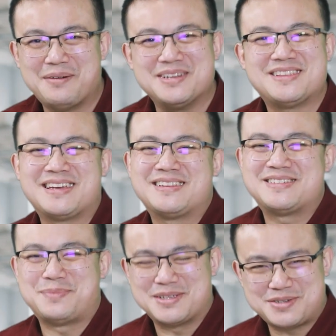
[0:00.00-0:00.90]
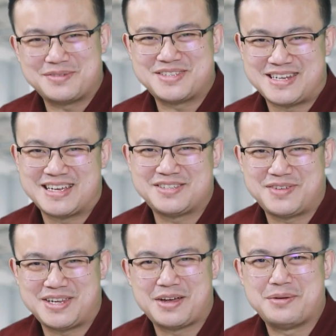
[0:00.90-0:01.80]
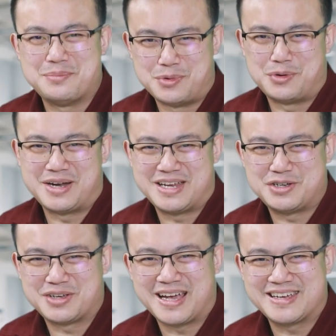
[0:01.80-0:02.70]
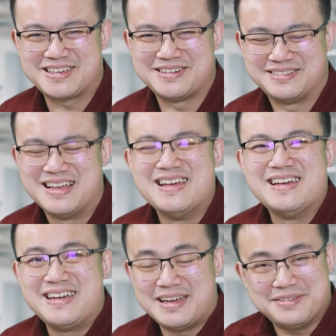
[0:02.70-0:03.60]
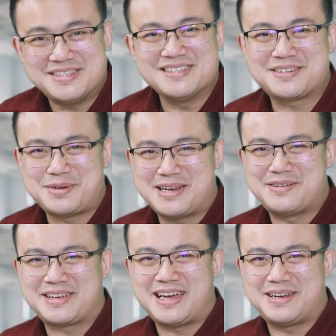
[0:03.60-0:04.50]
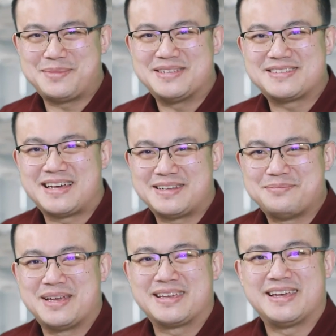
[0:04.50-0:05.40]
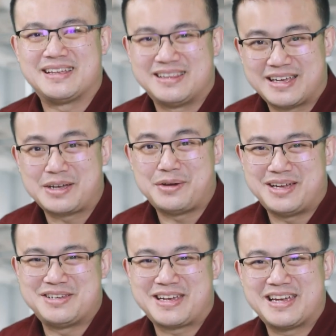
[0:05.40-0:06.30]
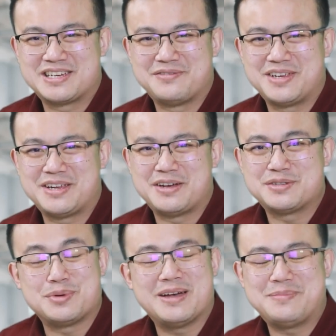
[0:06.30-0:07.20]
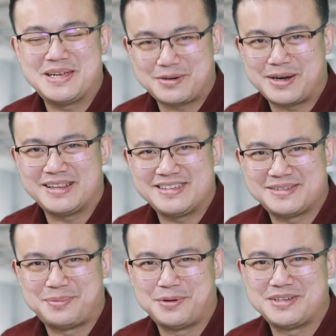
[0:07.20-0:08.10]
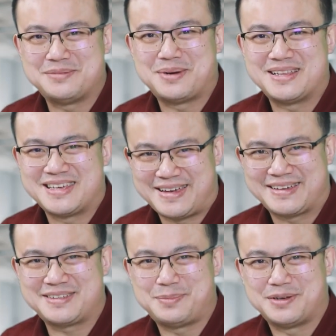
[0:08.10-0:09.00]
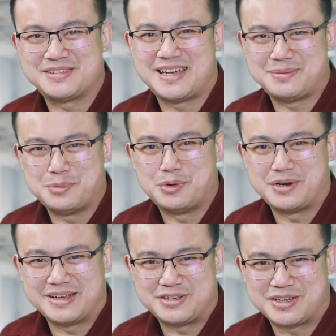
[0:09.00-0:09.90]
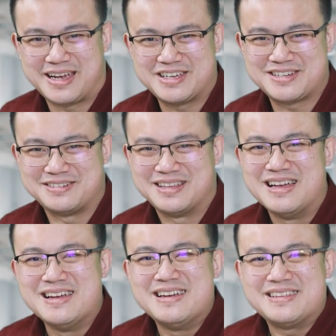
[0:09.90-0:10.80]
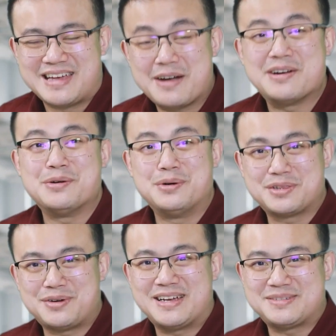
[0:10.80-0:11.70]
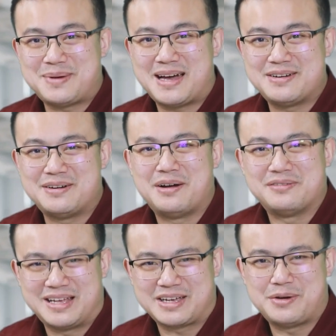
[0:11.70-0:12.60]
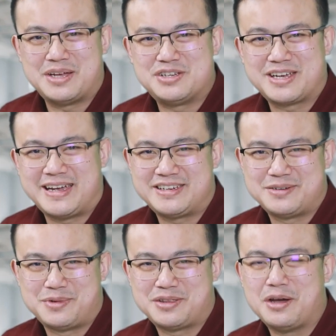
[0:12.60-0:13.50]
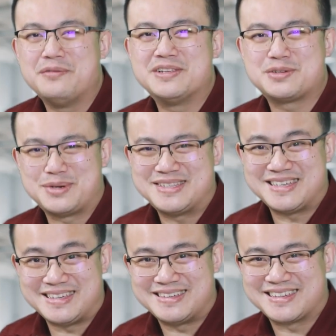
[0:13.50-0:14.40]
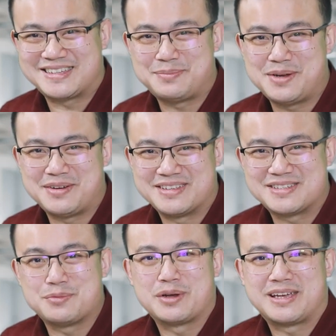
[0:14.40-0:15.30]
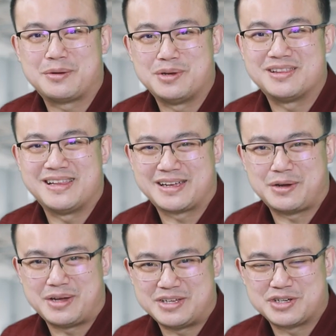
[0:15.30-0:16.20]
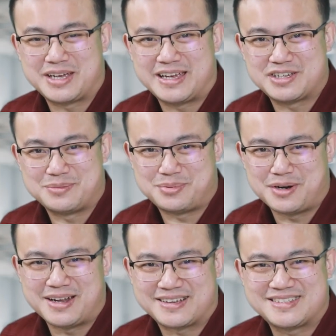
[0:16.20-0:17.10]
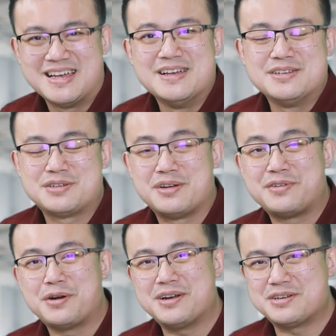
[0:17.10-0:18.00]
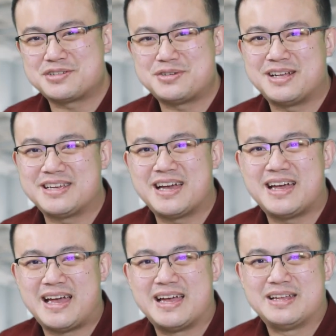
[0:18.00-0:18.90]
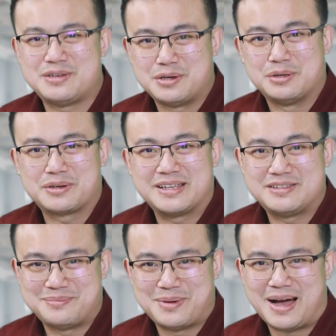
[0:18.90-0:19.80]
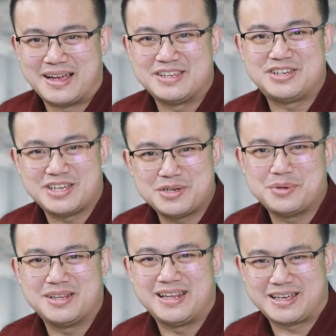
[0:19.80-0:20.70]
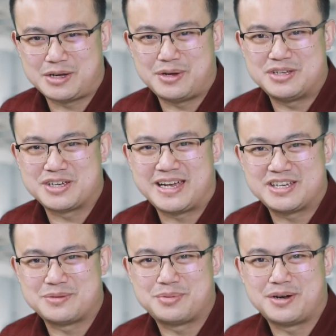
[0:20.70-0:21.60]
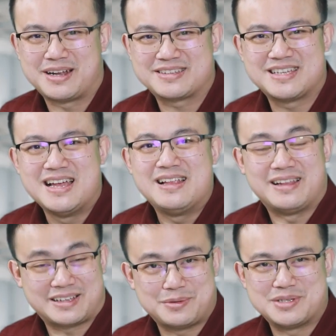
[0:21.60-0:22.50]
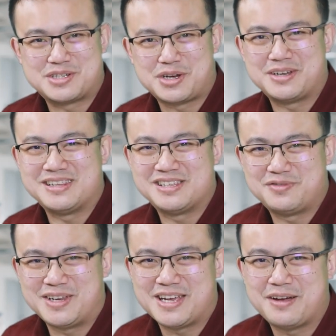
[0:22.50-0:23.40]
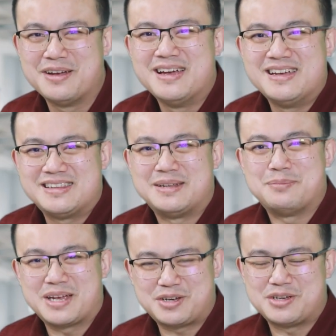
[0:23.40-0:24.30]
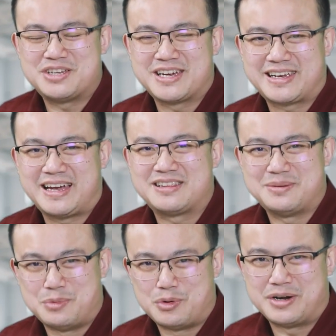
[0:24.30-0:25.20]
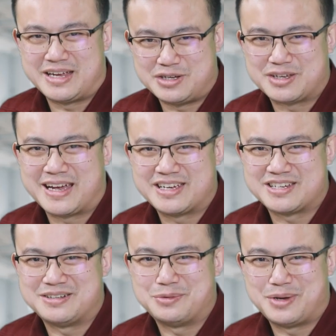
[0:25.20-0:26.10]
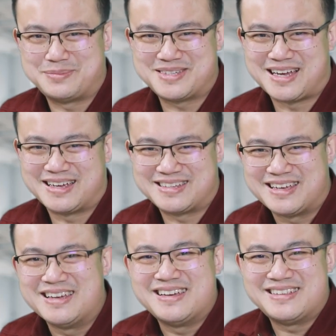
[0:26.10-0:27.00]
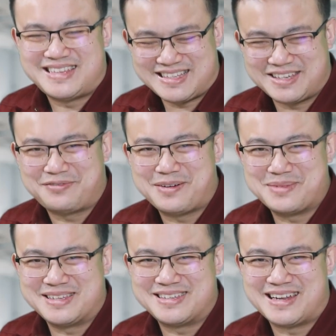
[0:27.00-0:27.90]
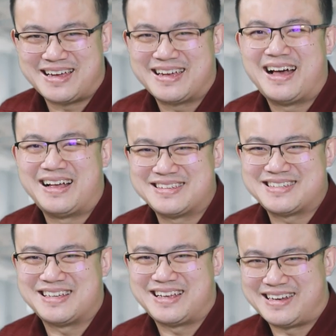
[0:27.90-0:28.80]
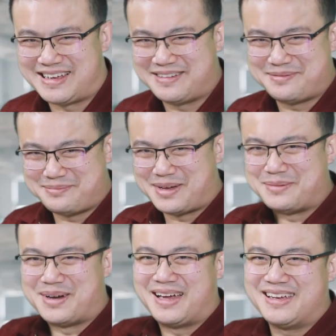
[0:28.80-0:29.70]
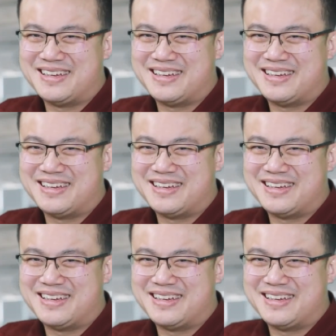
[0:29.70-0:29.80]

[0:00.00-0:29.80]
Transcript: to thank the sponsor of today's video, Moore Educational. Ever since Creator Academy started making LEGO education videos, we have been greatly supported by the experts at Moore Educational. They are an authorized partner of LEGO Education with over 20 years experience working with LEGO education products. So if you're in Australia and you're looking to buy genuine LEGO education products like the ones shown in this video, then make sure you check out the Moore Educational website. That's it from me today. I'll see you later. Bye bye.